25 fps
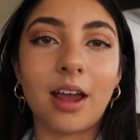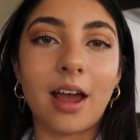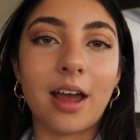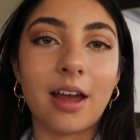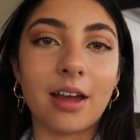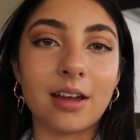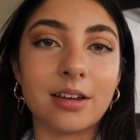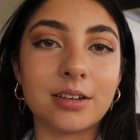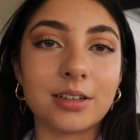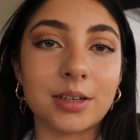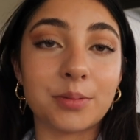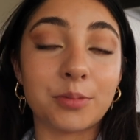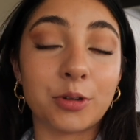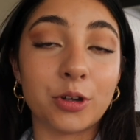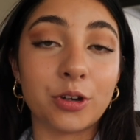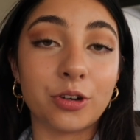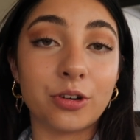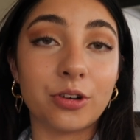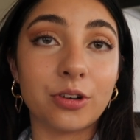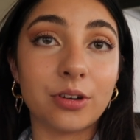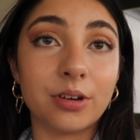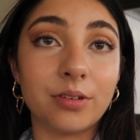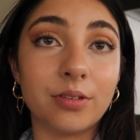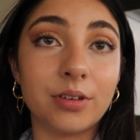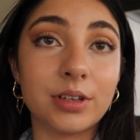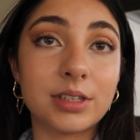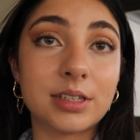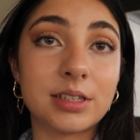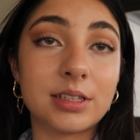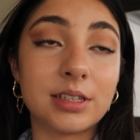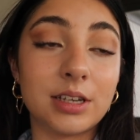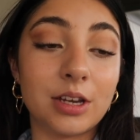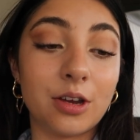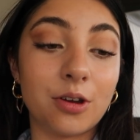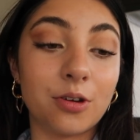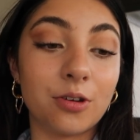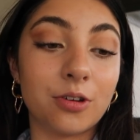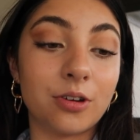and I'm gonna go and
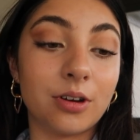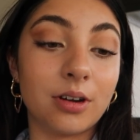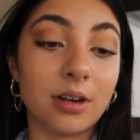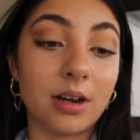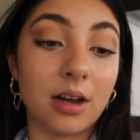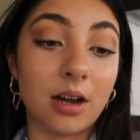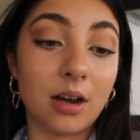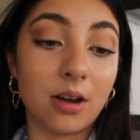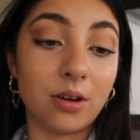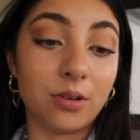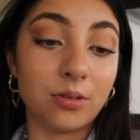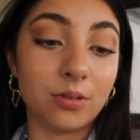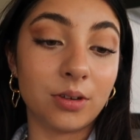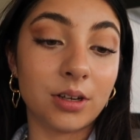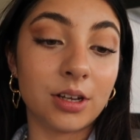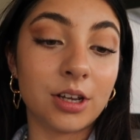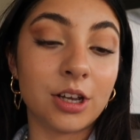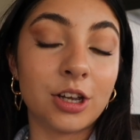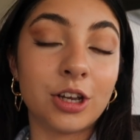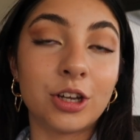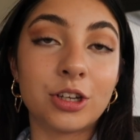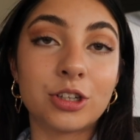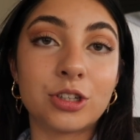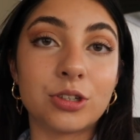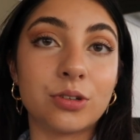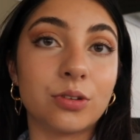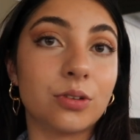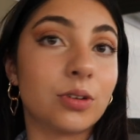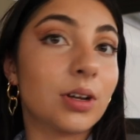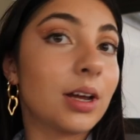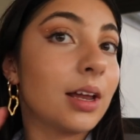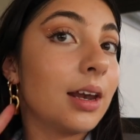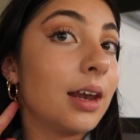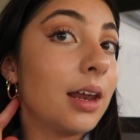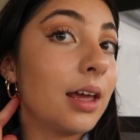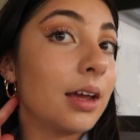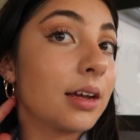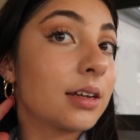see her now to
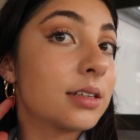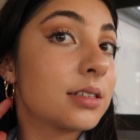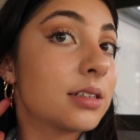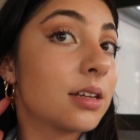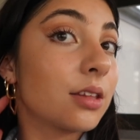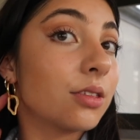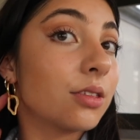collect